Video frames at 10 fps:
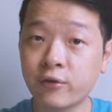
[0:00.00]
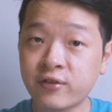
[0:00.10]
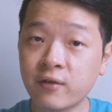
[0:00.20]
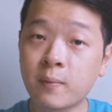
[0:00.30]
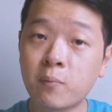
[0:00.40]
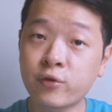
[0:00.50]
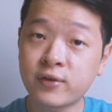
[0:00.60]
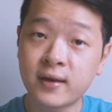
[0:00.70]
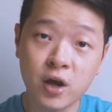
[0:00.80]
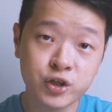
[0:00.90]
on some of the modes
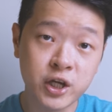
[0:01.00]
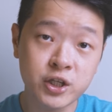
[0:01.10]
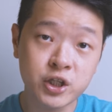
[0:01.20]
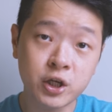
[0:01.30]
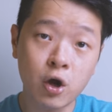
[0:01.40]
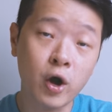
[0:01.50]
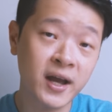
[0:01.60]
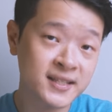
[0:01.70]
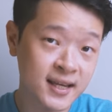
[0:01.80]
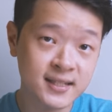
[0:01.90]
that you are changing or
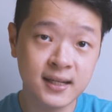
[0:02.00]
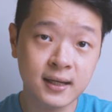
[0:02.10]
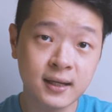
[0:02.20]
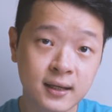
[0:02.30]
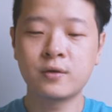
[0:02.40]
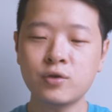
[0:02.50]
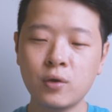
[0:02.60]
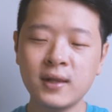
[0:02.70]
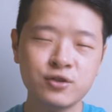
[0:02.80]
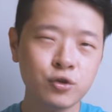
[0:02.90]
accessing. So
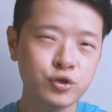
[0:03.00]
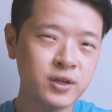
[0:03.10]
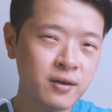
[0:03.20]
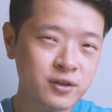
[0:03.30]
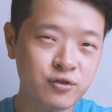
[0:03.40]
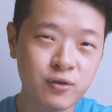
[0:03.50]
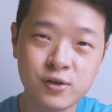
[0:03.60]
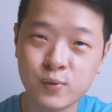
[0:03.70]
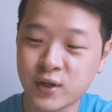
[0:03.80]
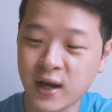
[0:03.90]
let's go through some of the
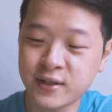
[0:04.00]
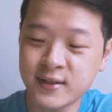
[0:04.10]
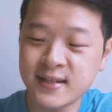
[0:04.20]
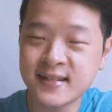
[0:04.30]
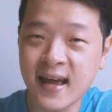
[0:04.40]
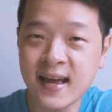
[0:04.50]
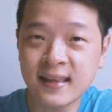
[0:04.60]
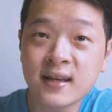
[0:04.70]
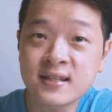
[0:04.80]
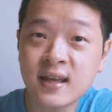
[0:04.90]
screens which I actually
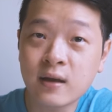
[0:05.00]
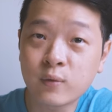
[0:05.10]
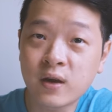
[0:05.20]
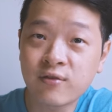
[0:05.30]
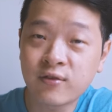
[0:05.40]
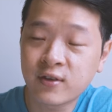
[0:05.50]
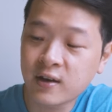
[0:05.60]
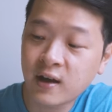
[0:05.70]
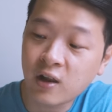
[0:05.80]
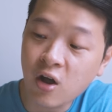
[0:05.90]
set. Let's start with
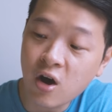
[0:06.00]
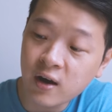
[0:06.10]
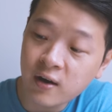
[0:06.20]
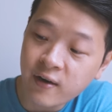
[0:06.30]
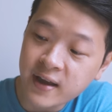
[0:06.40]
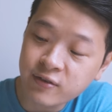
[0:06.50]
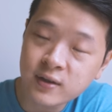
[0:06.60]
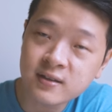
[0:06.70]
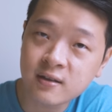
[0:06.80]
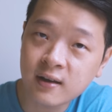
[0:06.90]
the clock. Alright, so
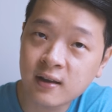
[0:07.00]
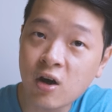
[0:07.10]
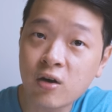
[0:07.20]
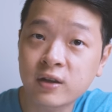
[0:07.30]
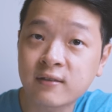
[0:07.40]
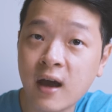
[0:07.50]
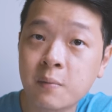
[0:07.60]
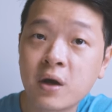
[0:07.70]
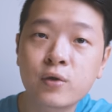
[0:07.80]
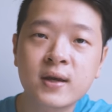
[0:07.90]
this is the clock, the
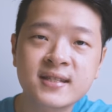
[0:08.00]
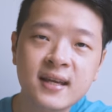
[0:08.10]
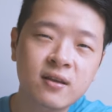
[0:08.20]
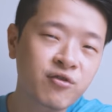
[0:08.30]
timer. You can set the